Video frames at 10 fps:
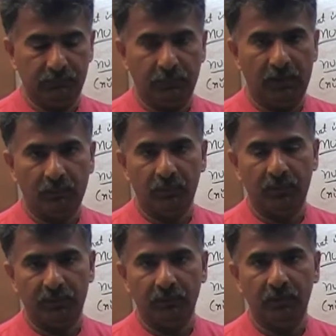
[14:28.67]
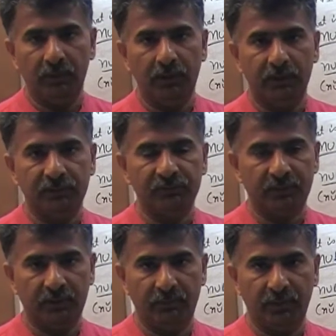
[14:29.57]
I would look at the word and just
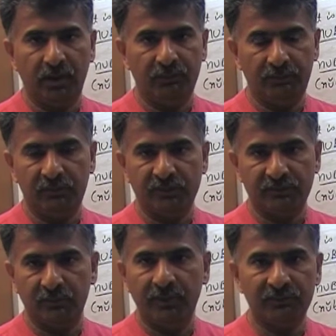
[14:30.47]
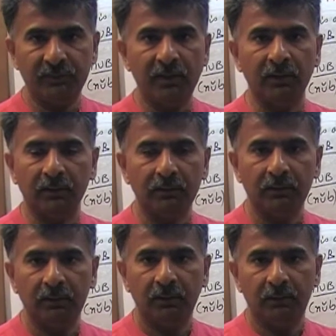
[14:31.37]
try to pronounce it just the way it's written
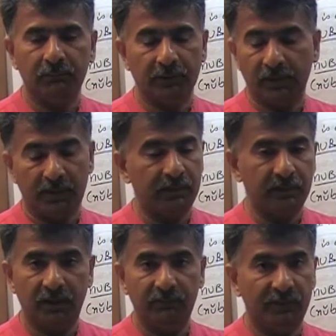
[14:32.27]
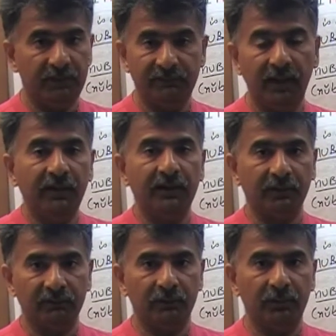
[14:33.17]
but a lot of the times that is not the
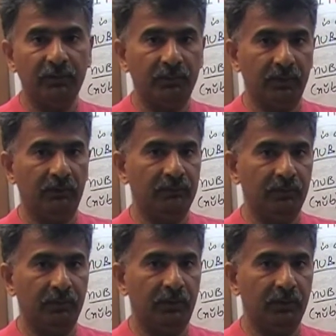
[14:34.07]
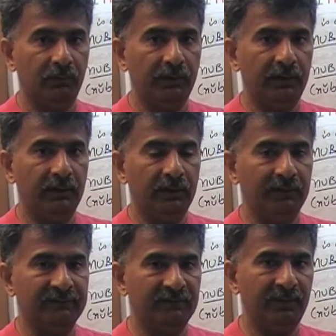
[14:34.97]
case the way you pronounce a word and the way it
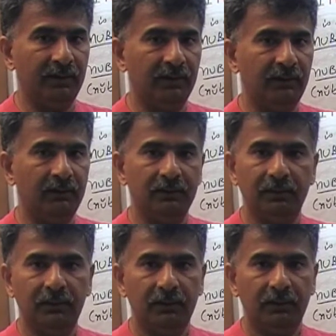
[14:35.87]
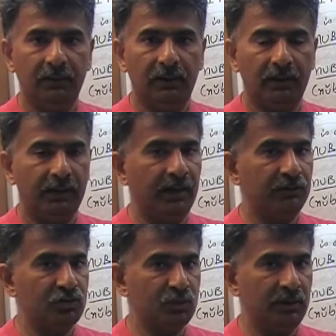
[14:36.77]
is spelled are not
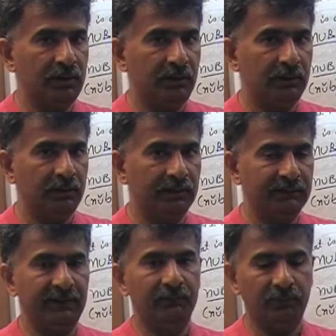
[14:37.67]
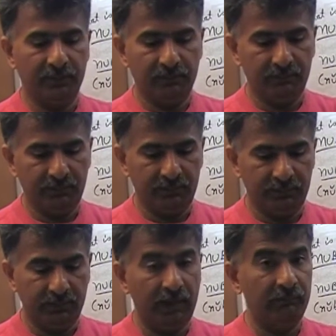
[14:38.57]
usually the same way uh,
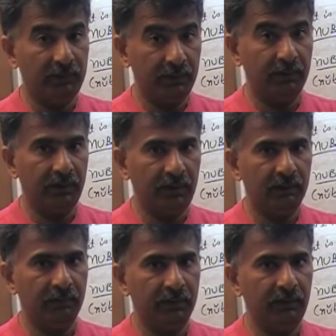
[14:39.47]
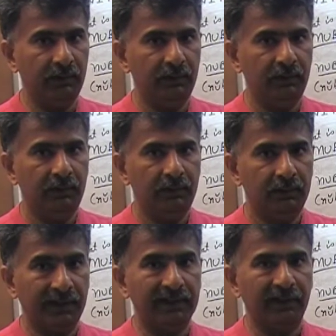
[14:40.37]
and I have learned it the hard way
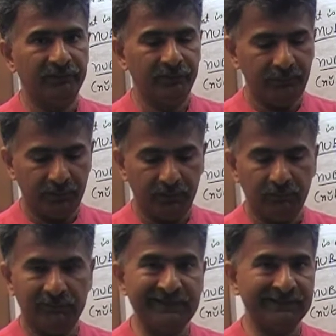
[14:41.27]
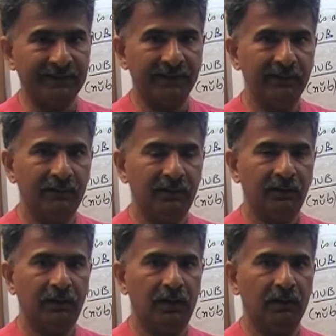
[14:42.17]
that lesson and since then
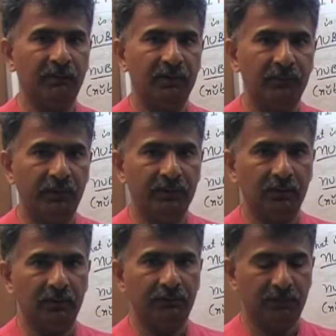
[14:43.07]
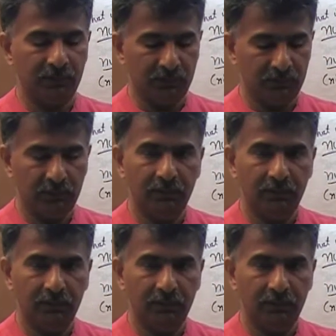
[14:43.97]
I made a point of uh,